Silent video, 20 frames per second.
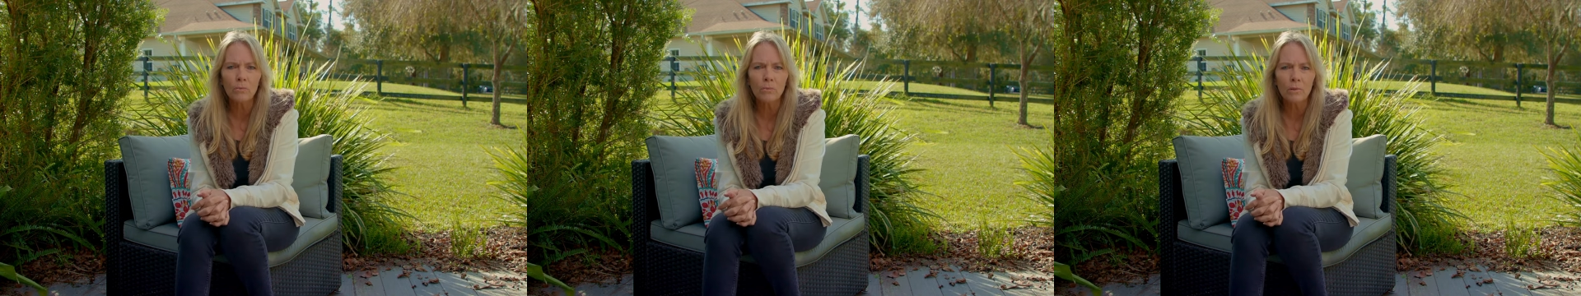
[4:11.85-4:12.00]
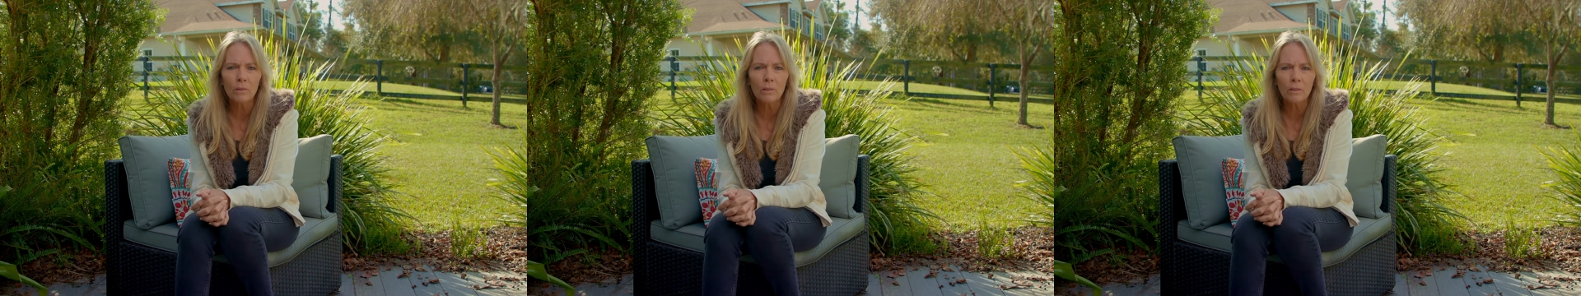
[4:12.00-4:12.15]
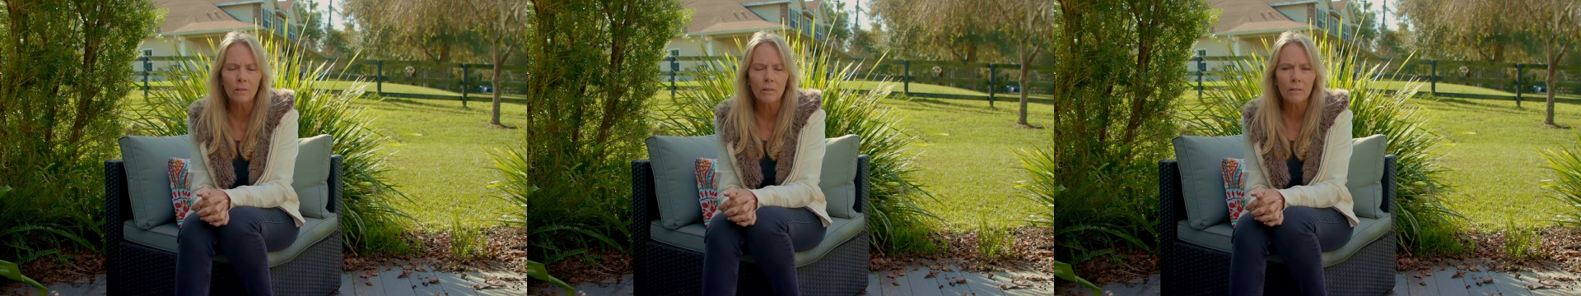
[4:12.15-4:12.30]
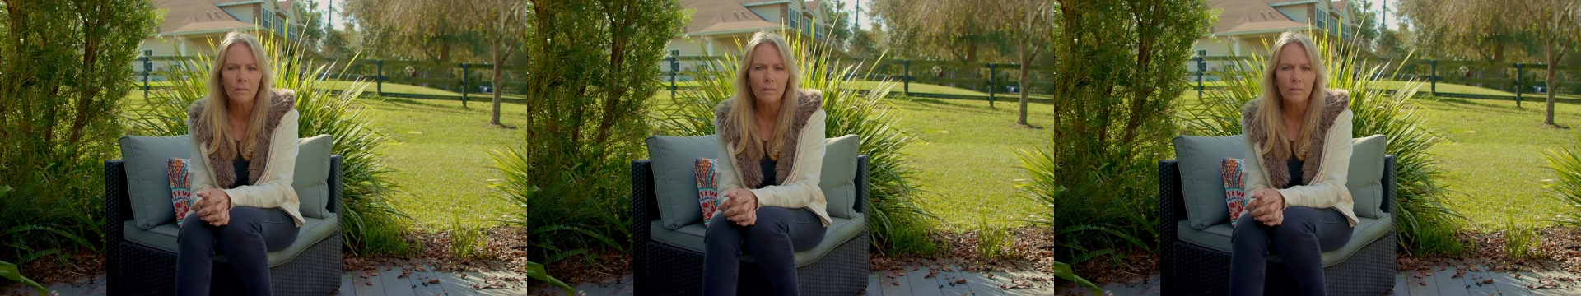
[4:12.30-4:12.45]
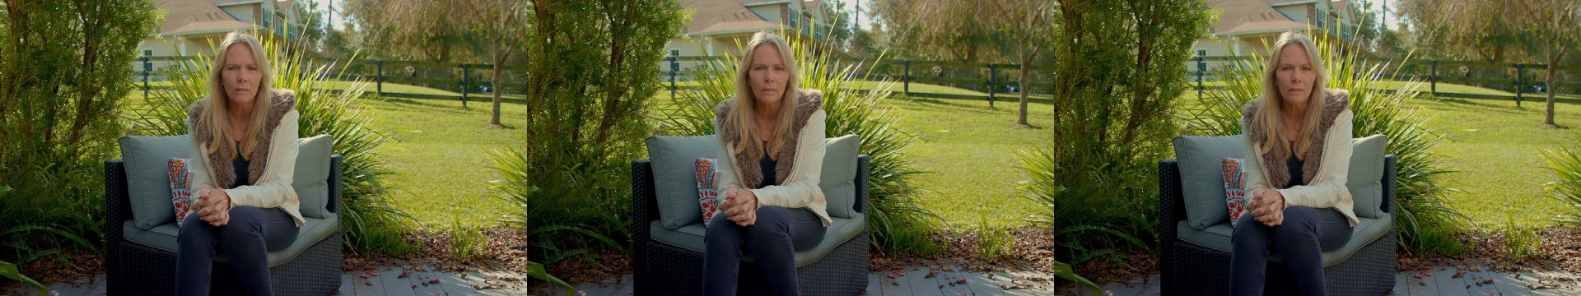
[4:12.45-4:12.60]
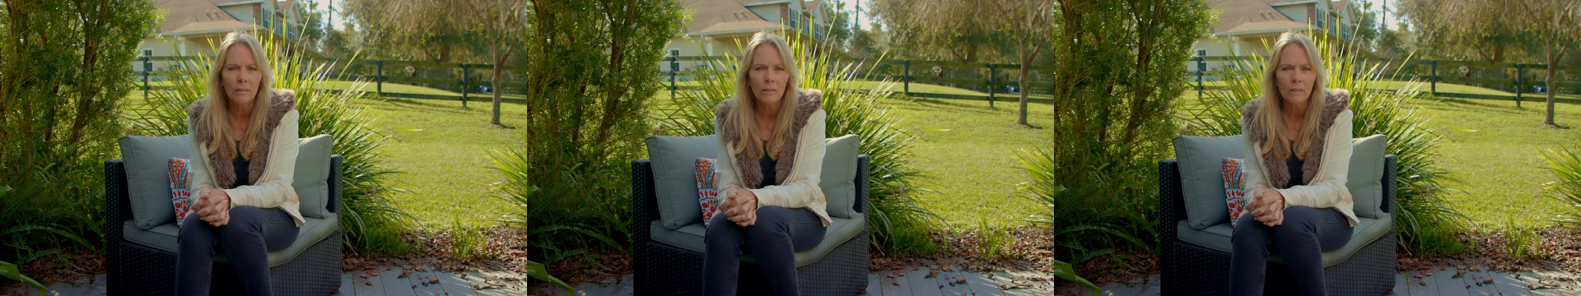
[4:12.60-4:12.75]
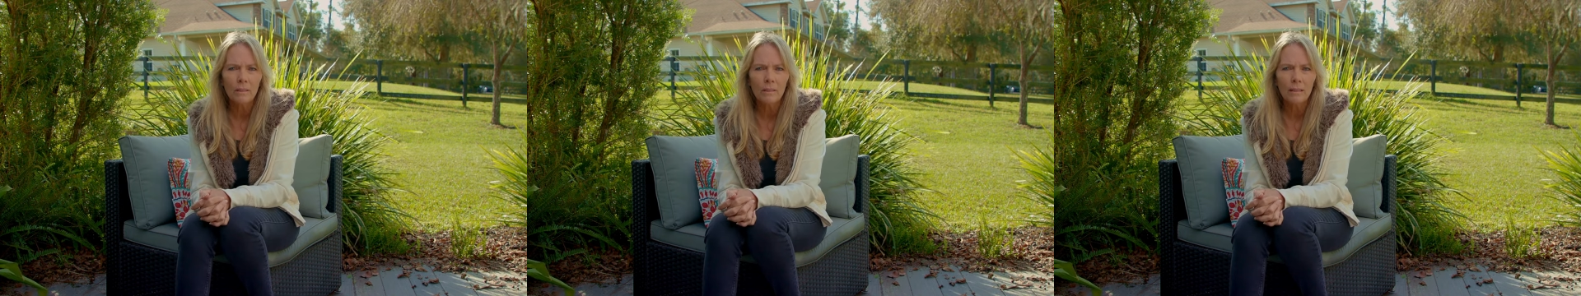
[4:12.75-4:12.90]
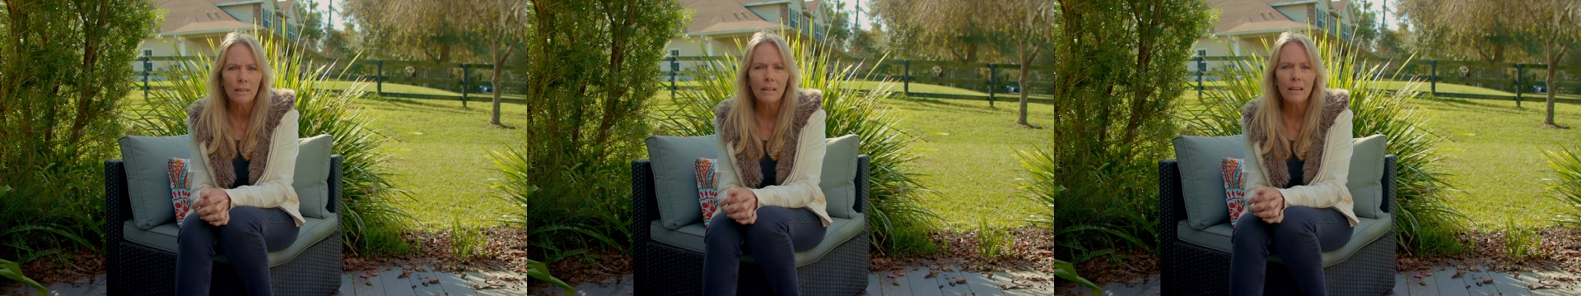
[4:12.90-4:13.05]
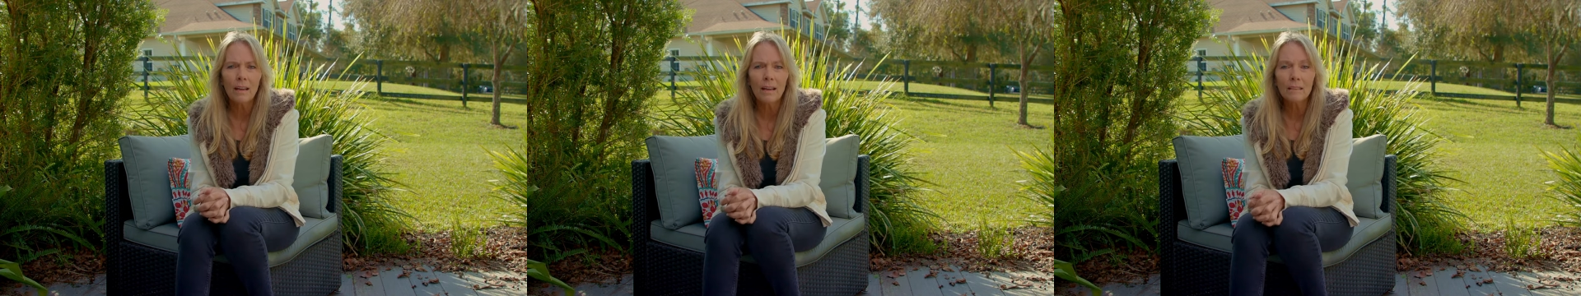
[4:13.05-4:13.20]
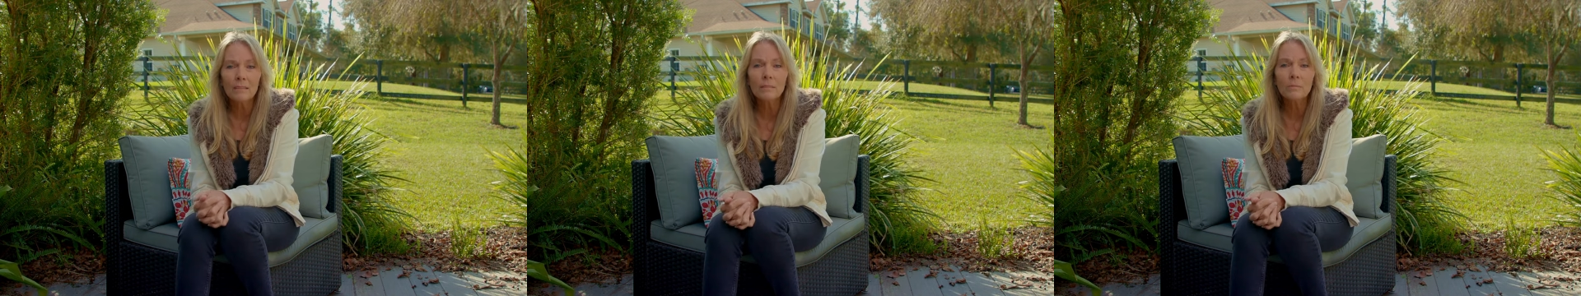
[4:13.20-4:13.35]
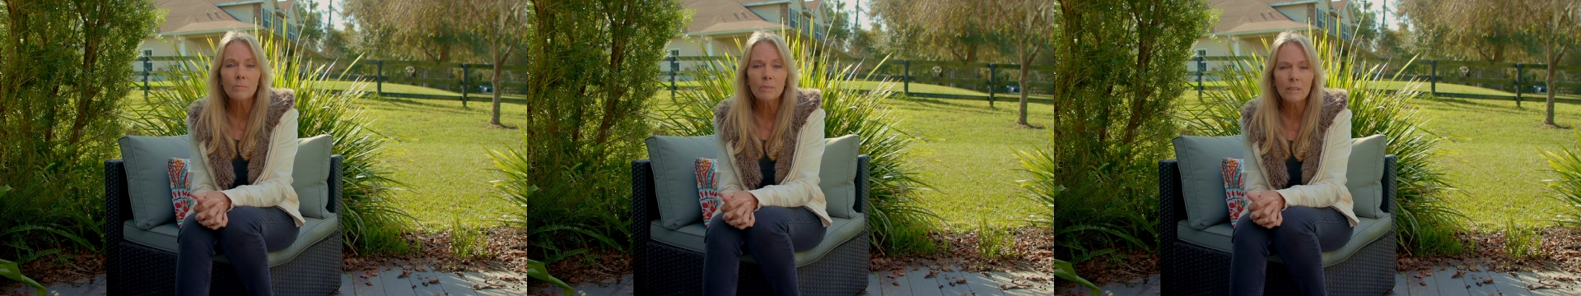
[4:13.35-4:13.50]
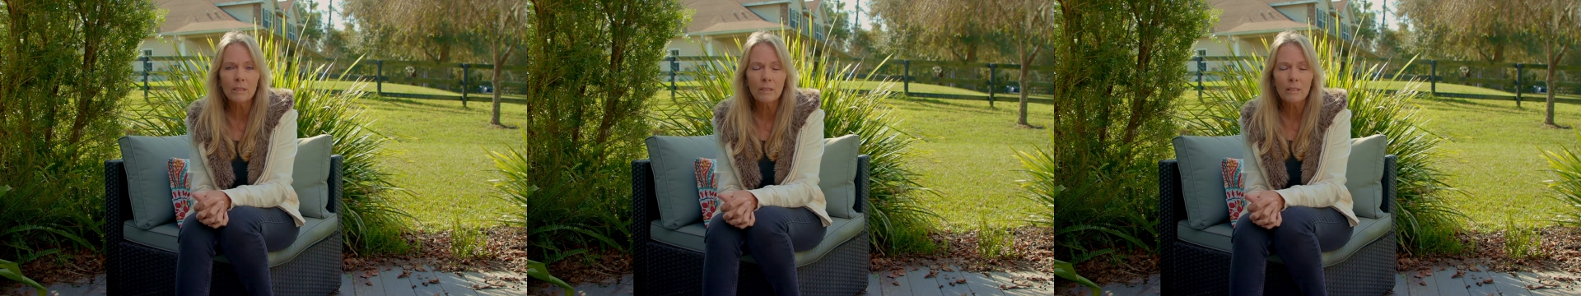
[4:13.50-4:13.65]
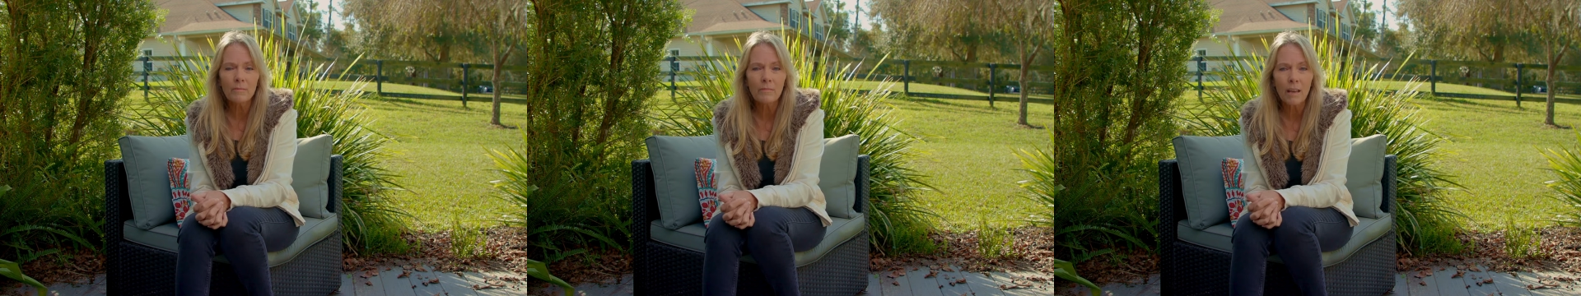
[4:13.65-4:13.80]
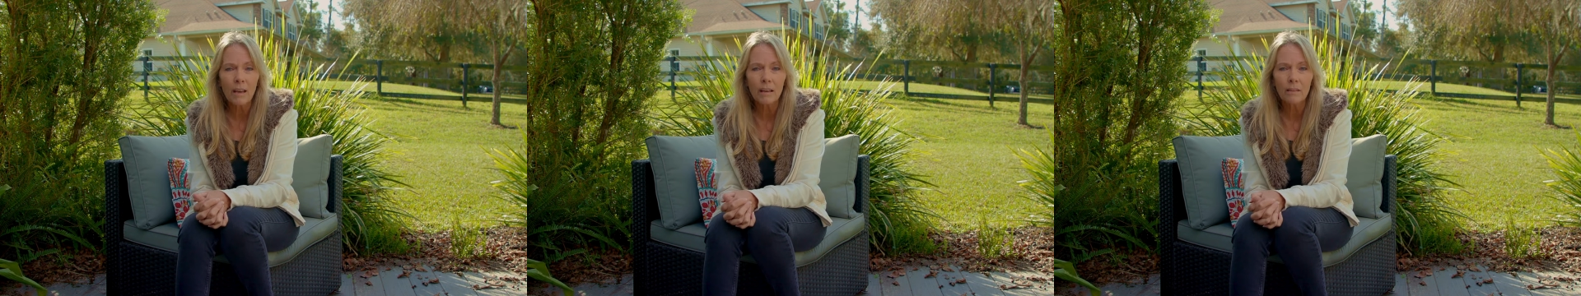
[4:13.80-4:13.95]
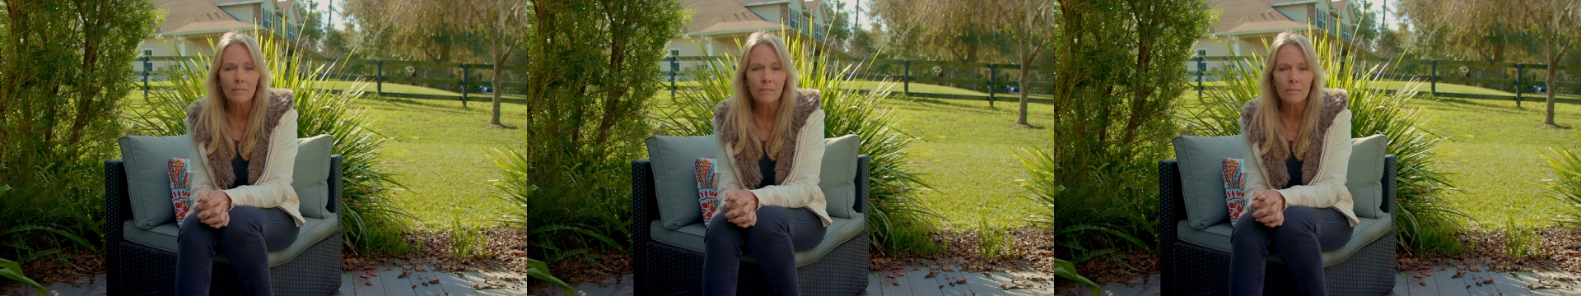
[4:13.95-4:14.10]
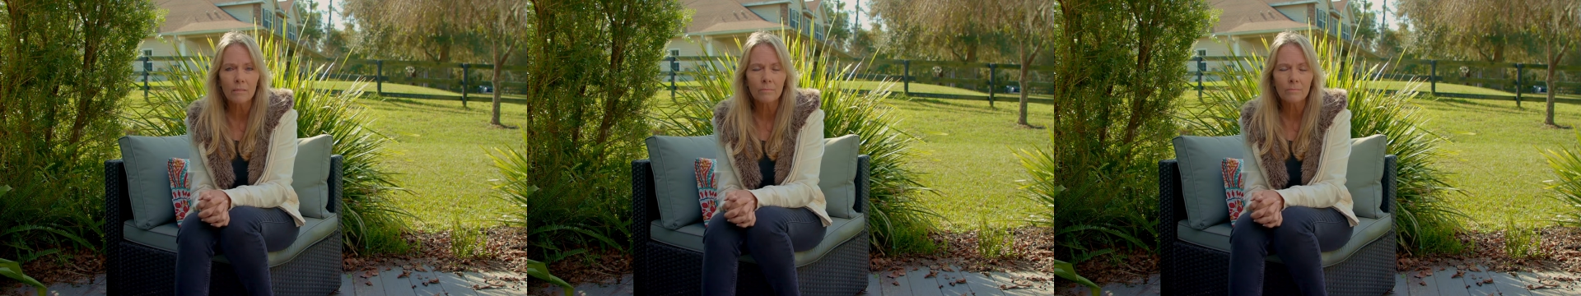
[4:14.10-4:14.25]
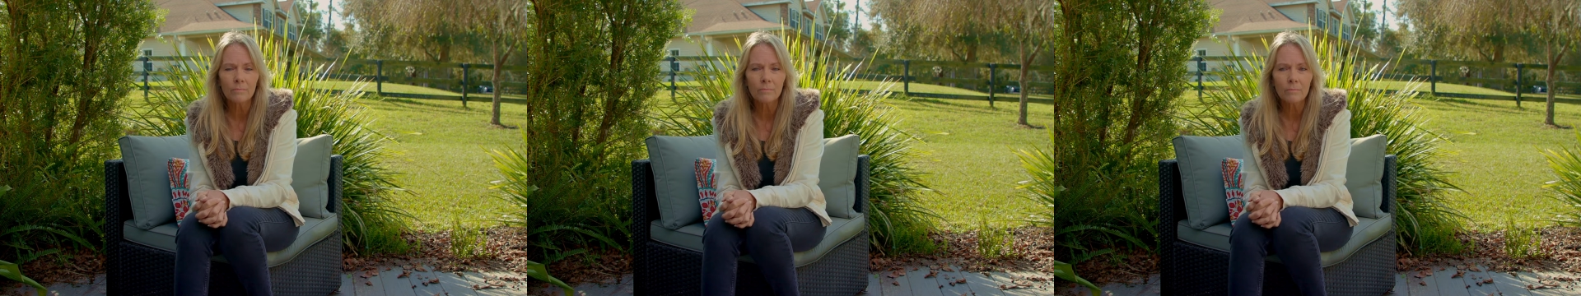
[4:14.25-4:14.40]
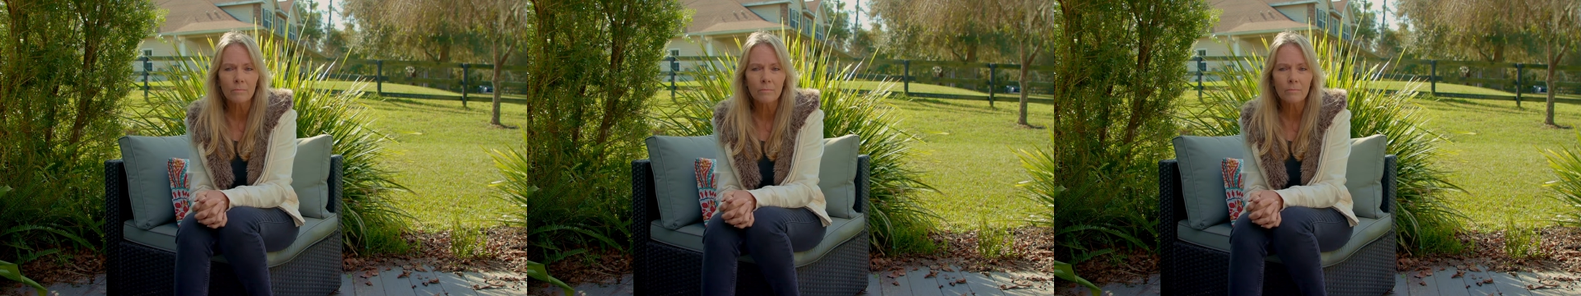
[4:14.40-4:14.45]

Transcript: work, and I asked him to leave the house.